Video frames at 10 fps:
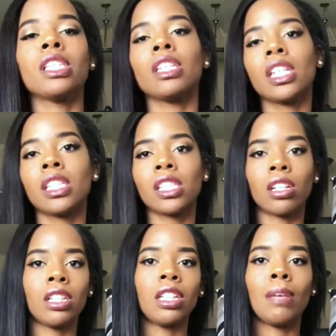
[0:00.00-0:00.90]
isn't
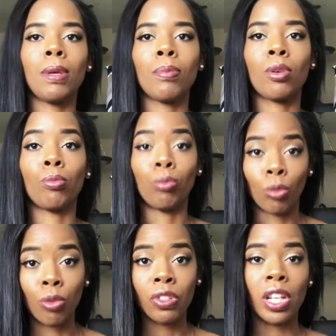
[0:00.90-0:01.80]
necessarily to get people to
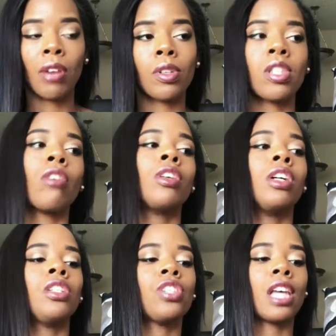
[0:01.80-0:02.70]
move to Arizona.
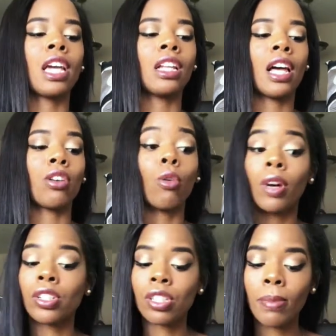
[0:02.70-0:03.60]
It's just I get a lot of
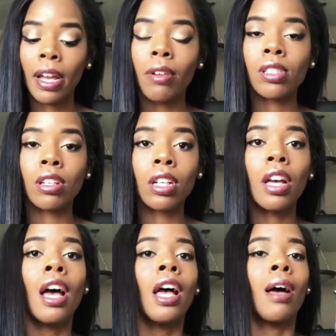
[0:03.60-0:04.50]
questions about Arizona.
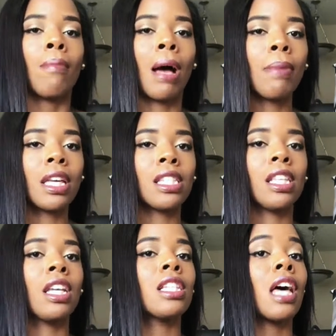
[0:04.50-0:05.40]
My biggest
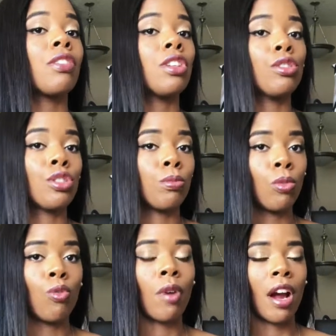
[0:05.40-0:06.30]
thing is I think you should
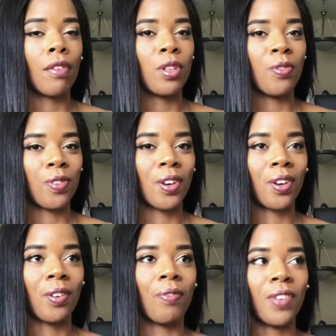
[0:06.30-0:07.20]
move wherever you
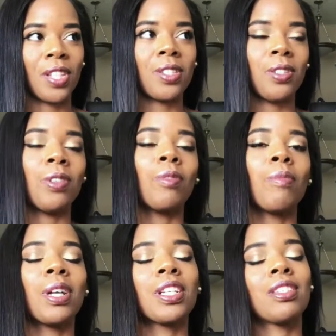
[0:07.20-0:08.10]
feel fits you and
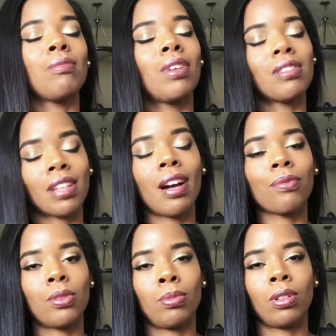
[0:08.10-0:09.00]
what makes you most
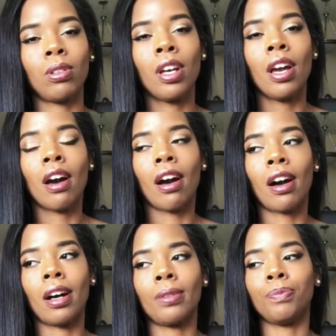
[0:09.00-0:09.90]
comfortable.
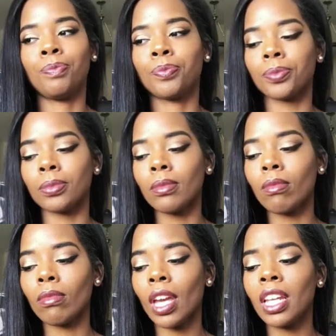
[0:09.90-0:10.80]

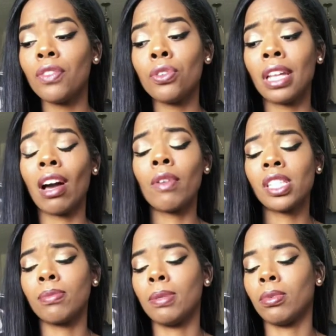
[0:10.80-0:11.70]
And I always
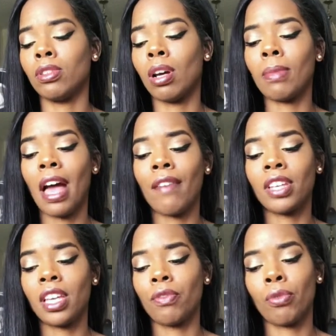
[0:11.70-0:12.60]
tell people, you know, I'm an
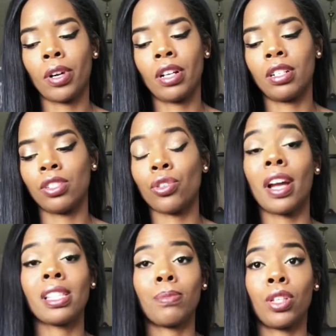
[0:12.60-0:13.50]
advocate for
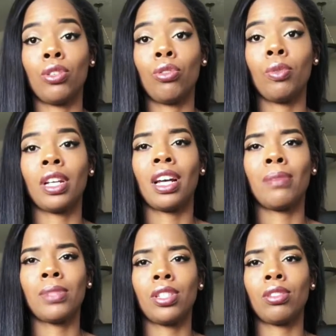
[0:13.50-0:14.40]
trying something new when it
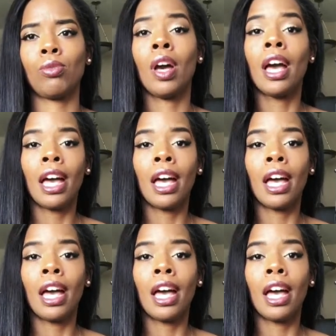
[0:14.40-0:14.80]
comes to